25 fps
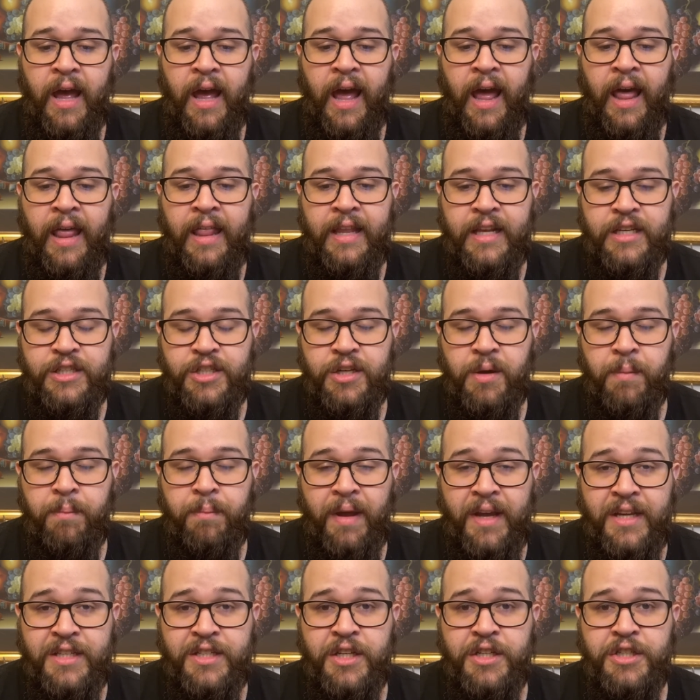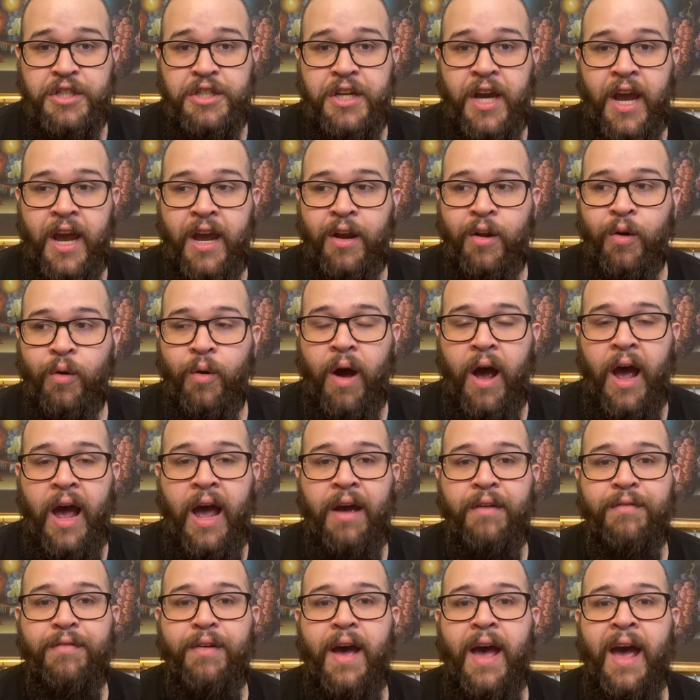and this amazing channel. I
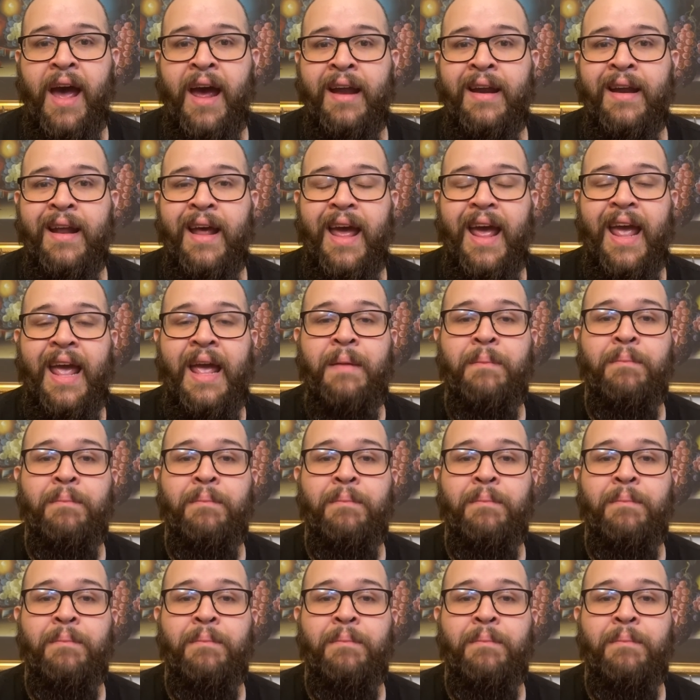have had a